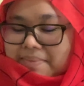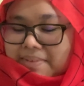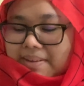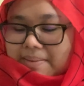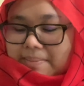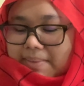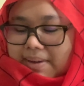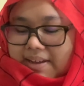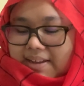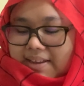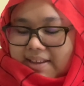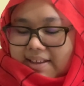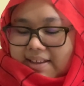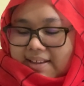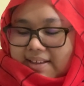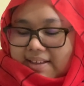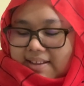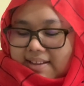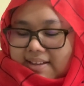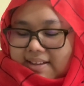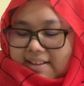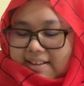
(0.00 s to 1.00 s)
But
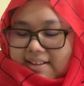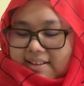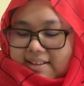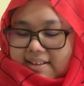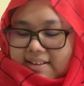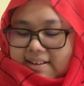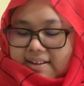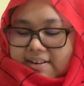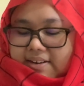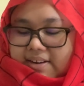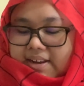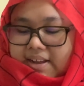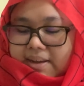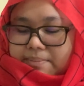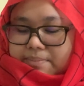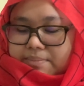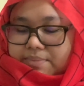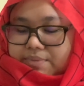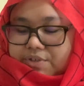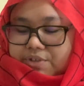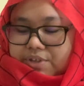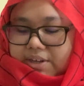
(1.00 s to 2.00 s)
yeah, currently I'm
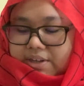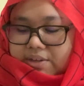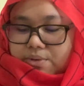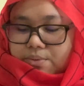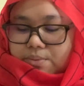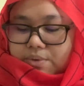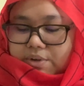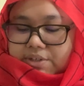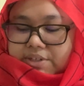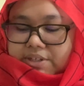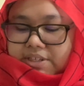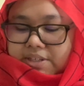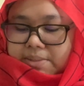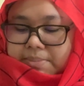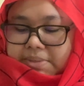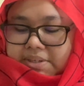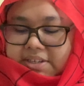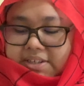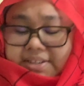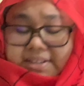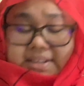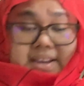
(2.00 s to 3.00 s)
trying to watch as much
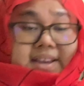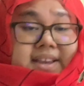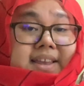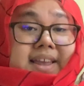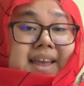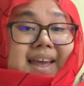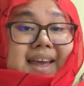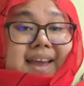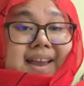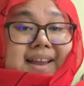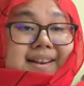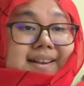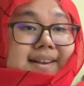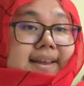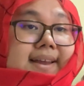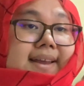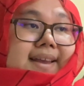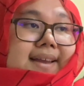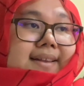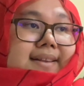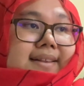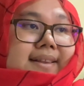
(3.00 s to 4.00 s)
as I can,
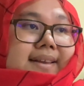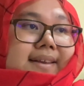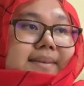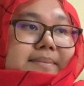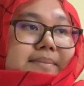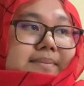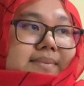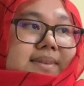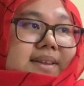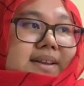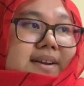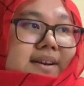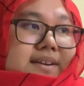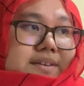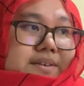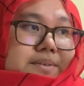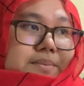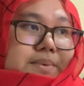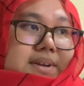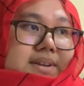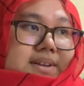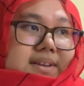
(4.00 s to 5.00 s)
and like the current
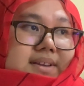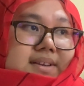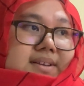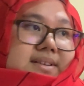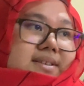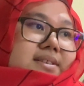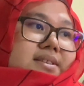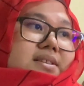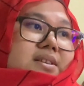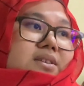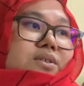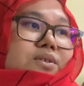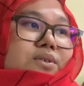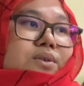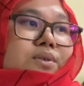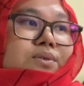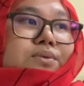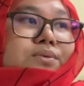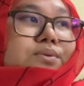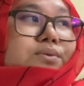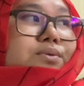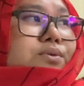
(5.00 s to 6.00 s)
one is
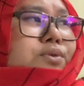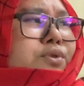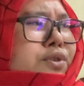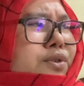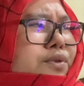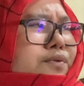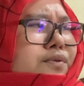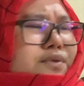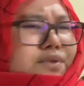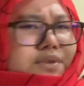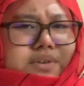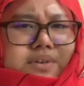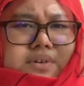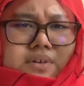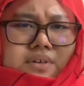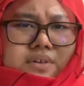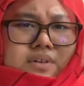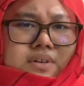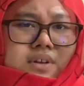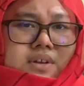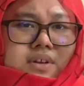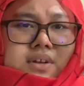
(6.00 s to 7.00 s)
Goku Shufudo,
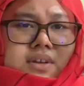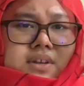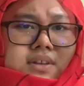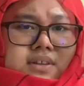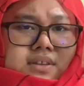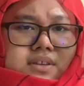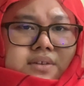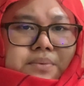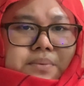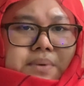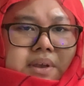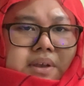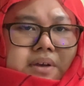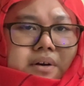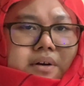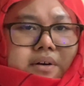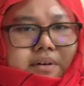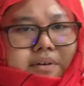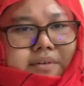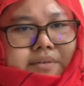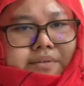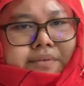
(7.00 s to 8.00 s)
the way
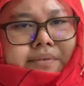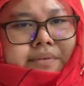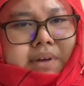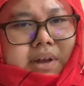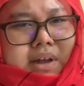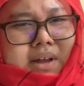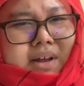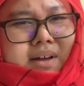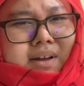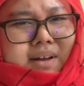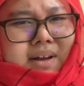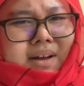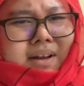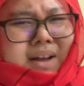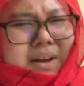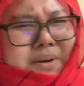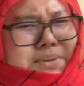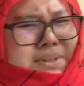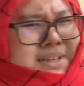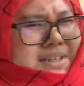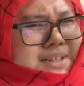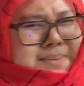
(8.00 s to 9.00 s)
of
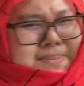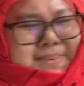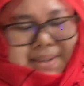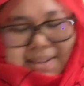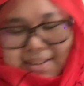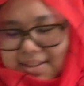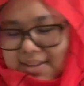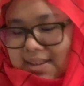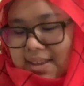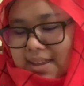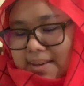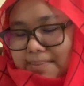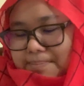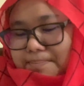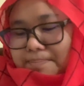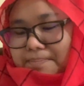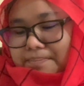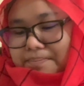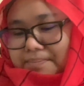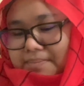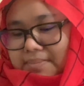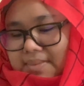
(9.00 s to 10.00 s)
house husband. Yeah,
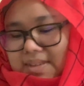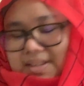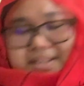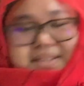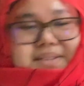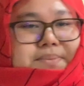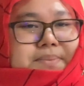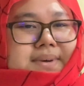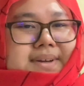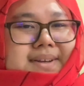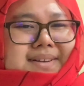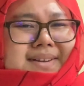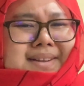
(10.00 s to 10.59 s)
that's the one.